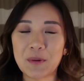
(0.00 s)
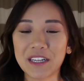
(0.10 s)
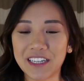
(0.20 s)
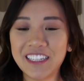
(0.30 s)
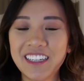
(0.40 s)
we're
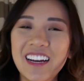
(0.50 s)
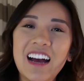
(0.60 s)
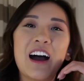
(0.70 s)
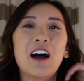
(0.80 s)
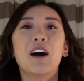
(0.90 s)
good.
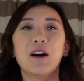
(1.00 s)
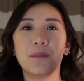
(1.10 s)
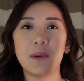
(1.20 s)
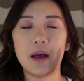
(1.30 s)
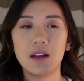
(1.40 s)

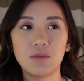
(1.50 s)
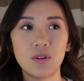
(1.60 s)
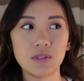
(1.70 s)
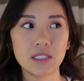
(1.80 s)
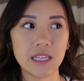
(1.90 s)
What
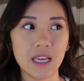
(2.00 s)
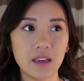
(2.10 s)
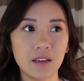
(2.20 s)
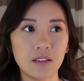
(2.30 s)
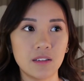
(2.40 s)
was I
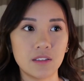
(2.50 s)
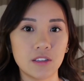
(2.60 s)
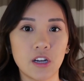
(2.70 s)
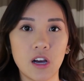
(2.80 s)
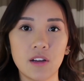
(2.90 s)
saying?
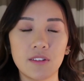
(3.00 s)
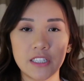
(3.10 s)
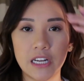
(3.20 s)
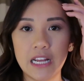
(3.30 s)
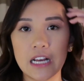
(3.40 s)
The color of the
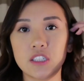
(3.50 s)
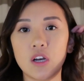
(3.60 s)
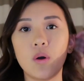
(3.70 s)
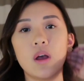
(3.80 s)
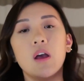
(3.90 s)
chain, yeah.
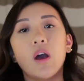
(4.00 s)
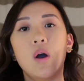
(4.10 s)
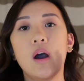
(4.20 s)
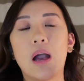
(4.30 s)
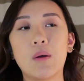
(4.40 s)
So
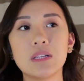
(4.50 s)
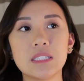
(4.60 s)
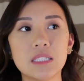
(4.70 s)
I went